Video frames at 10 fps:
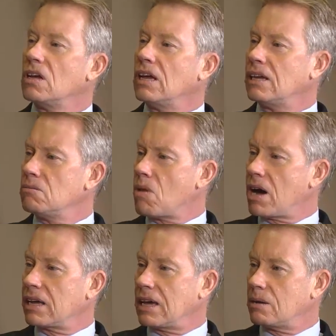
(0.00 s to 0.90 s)
in
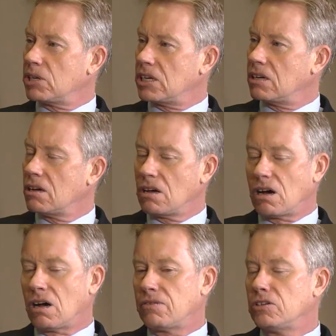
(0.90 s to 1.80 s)
Miami
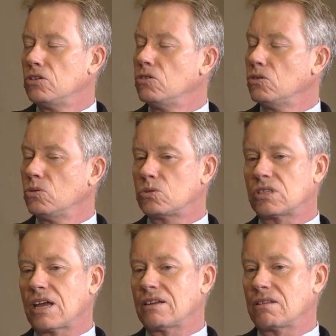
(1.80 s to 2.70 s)
of a new
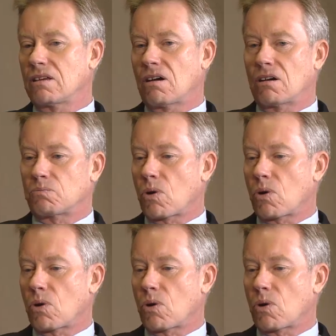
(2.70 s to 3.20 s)
state-of-the-art,